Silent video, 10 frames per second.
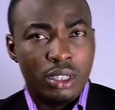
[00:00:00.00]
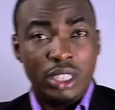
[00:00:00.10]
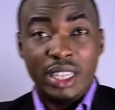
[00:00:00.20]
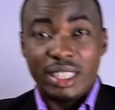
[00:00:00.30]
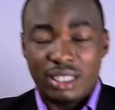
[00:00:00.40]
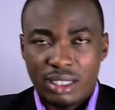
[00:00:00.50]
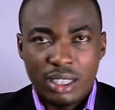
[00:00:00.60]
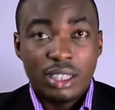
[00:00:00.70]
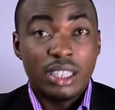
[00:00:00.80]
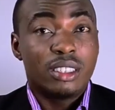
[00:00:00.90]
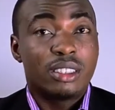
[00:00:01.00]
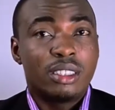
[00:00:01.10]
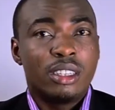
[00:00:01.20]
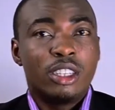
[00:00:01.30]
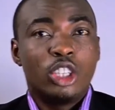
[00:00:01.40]
Next is
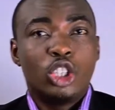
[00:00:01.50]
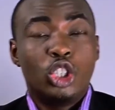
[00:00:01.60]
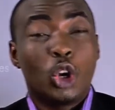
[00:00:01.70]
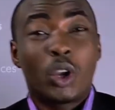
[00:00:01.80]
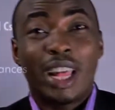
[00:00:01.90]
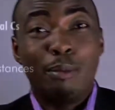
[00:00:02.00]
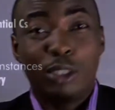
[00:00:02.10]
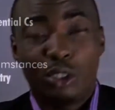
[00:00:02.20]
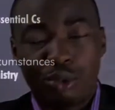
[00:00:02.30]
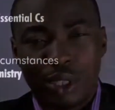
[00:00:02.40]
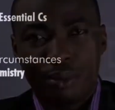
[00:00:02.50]
your chemistry.